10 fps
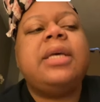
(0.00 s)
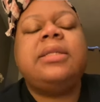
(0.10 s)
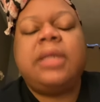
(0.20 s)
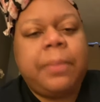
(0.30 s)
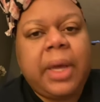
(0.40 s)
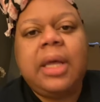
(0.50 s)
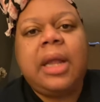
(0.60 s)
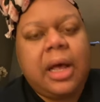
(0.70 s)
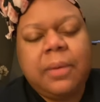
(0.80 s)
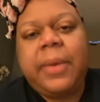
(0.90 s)
Set my
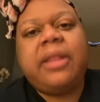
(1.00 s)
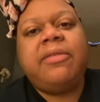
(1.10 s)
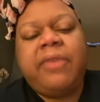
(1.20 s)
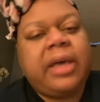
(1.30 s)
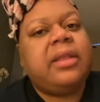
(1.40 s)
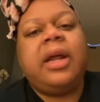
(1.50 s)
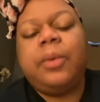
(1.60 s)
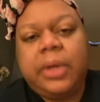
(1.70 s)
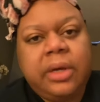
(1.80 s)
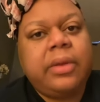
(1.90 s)
clock by the fact that I
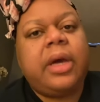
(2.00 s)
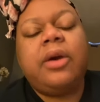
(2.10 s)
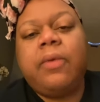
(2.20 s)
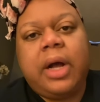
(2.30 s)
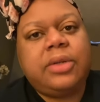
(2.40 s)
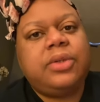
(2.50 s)
would hear that garage